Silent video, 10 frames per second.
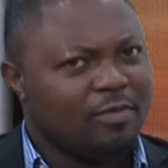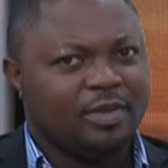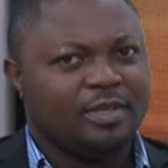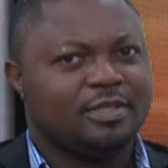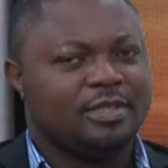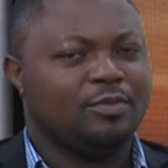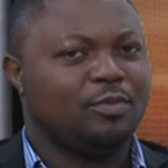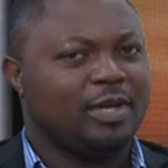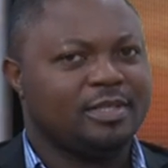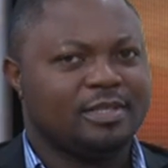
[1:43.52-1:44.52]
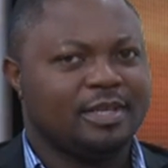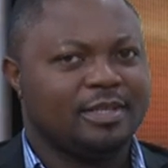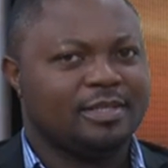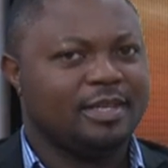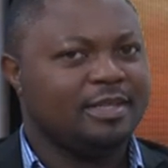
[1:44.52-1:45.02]
it was
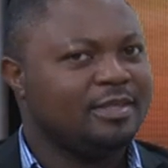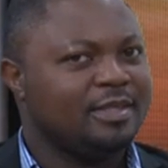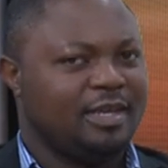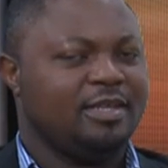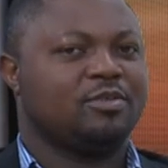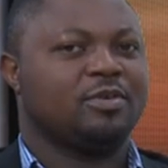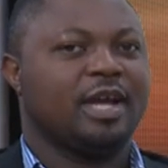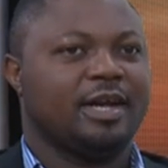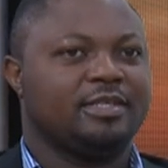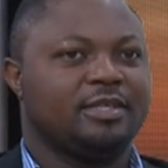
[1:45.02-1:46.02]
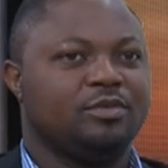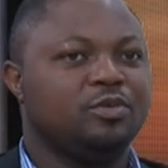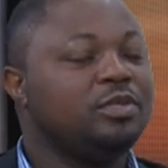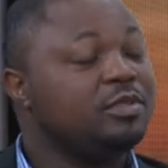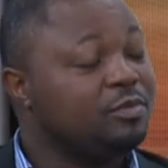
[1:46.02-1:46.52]
said in the introduction. You
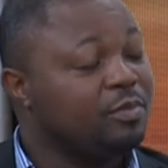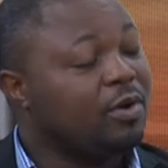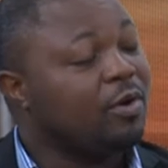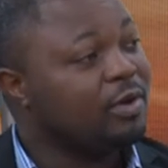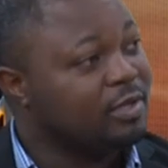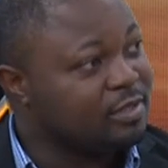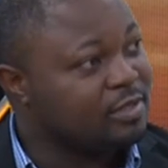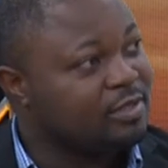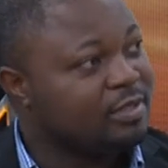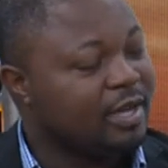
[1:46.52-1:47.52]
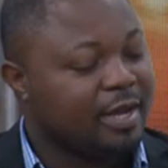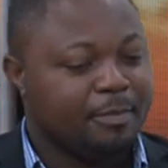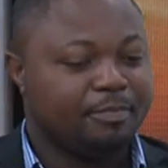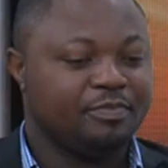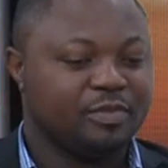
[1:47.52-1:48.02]
need to be honest
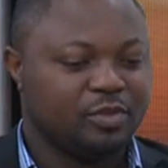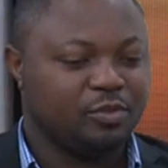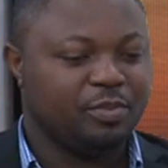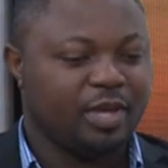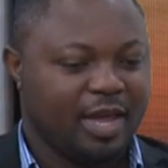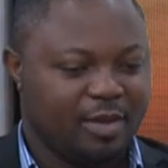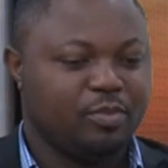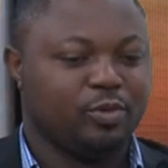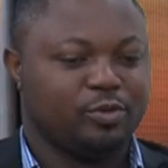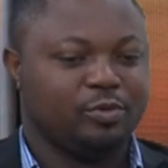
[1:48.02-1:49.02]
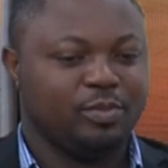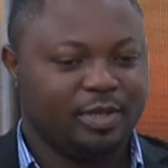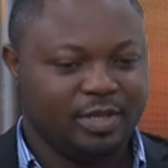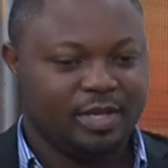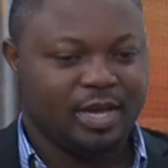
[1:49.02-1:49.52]
to be able to
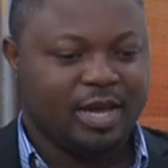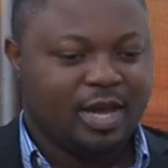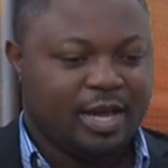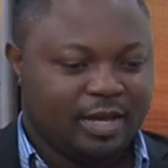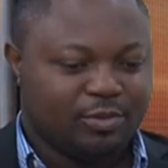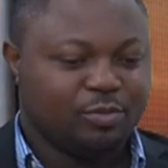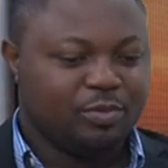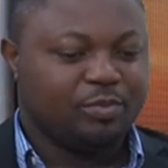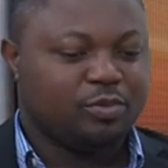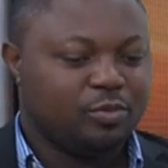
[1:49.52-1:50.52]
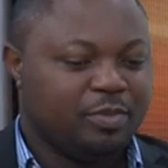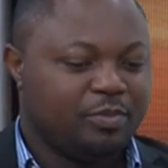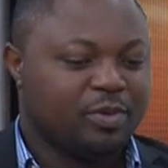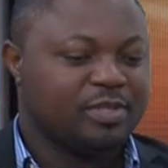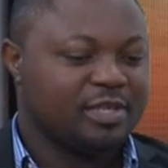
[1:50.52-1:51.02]
be
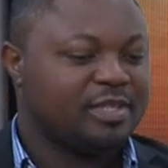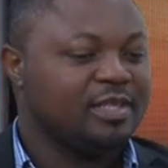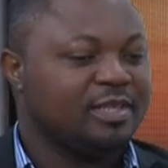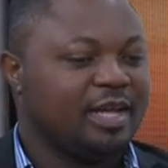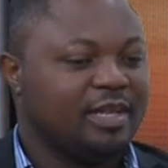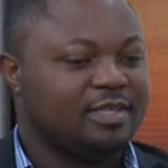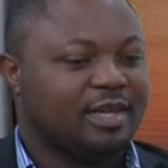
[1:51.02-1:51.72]
possessing that